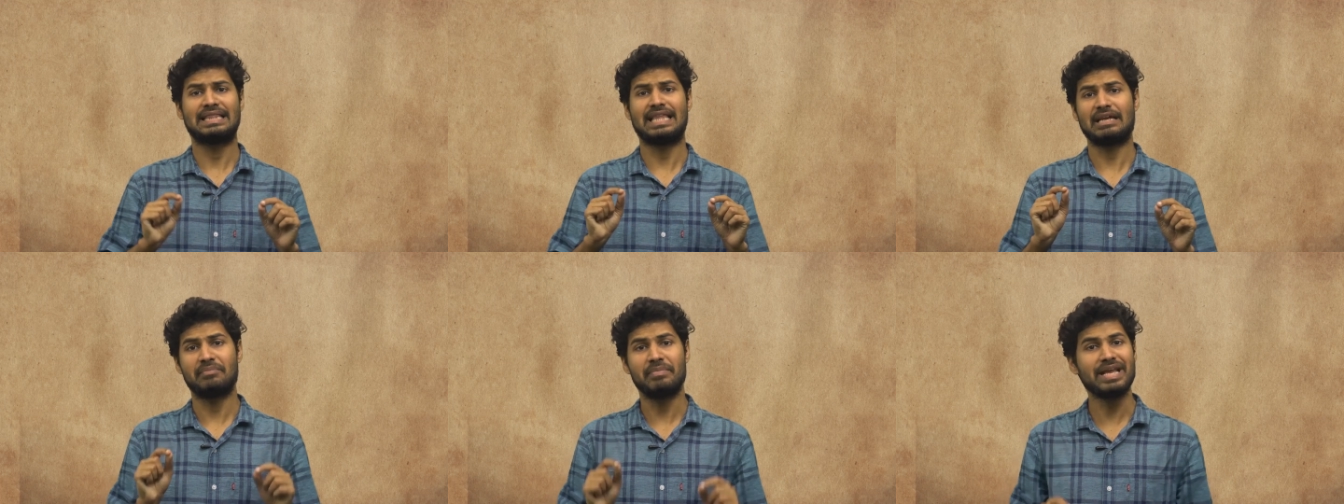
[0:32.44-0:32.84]

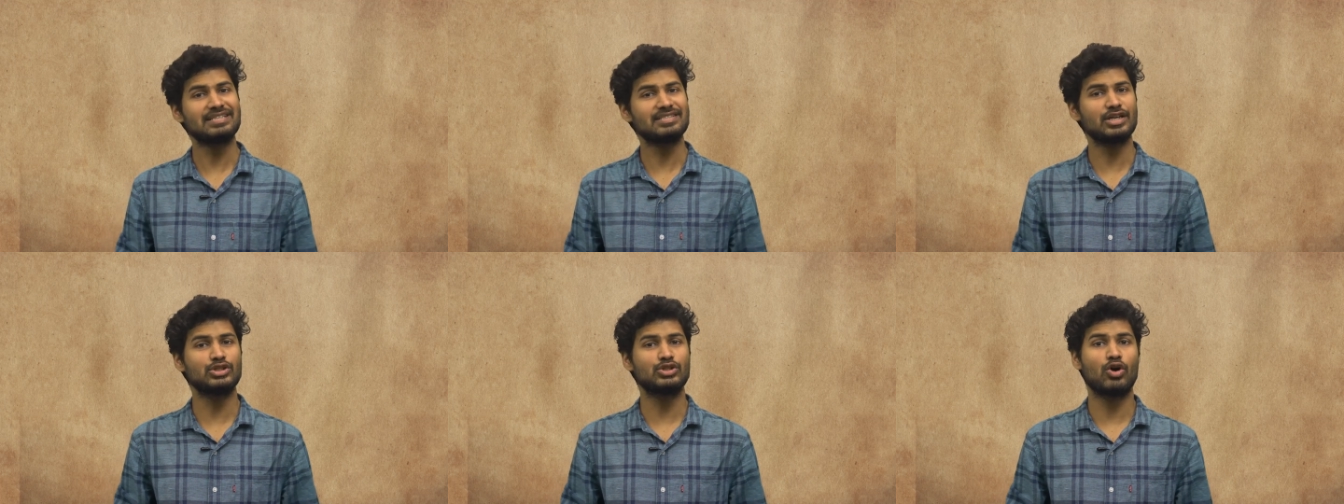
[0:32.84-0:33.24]
That
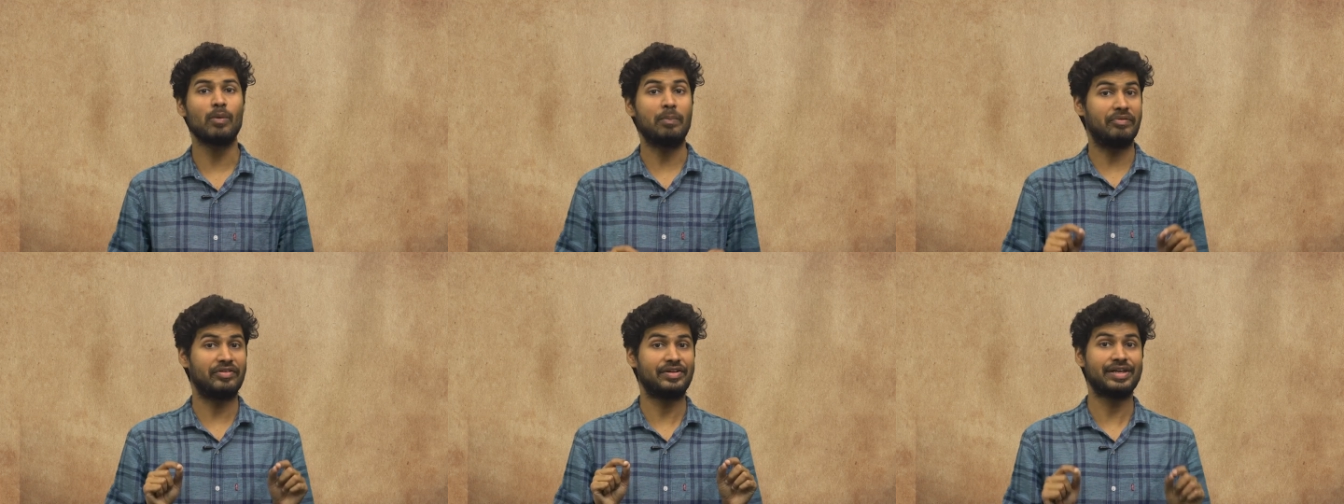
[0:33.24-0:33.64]
makes our
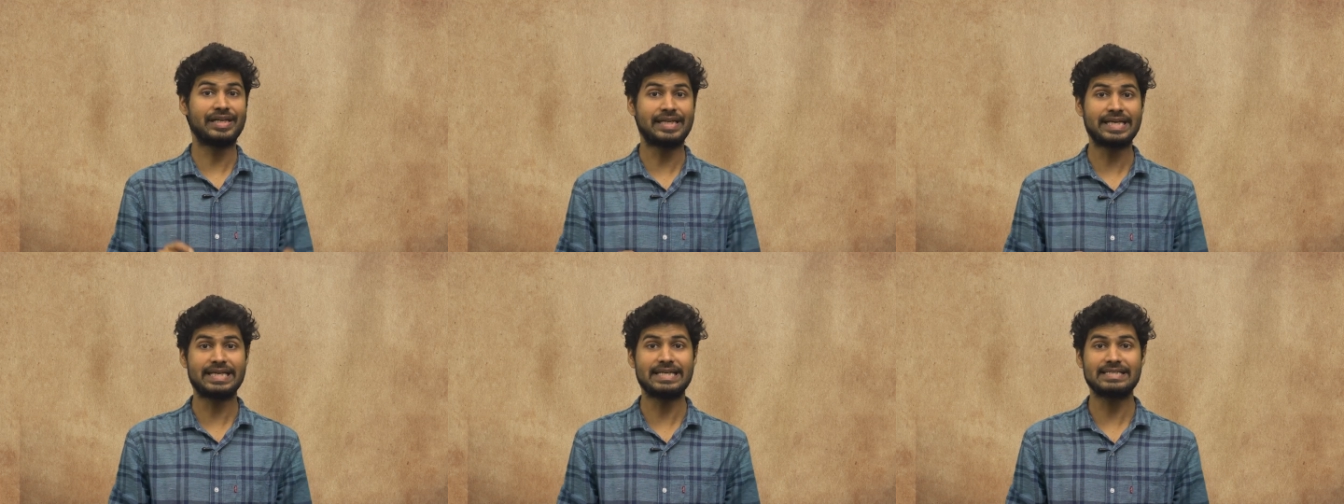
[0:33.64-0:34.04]
job
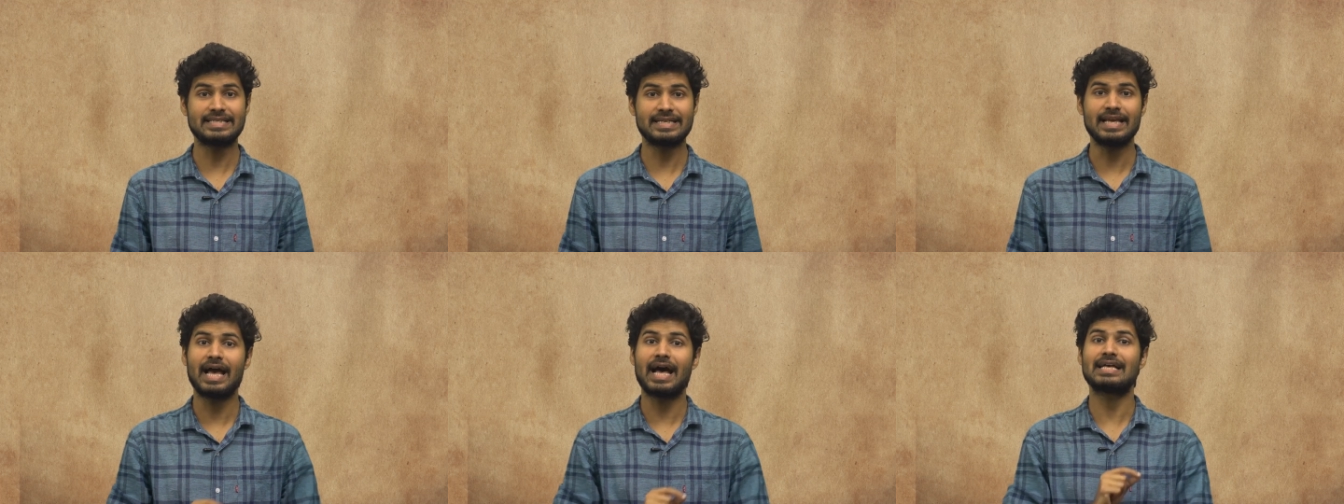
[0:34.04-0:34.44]
really
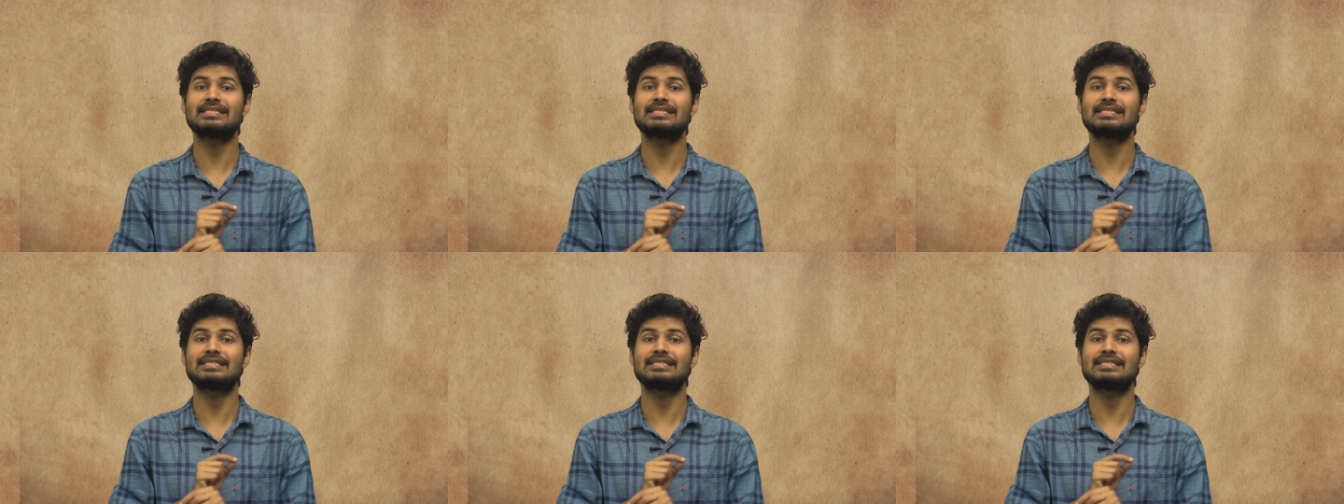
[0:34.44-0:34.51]
easy,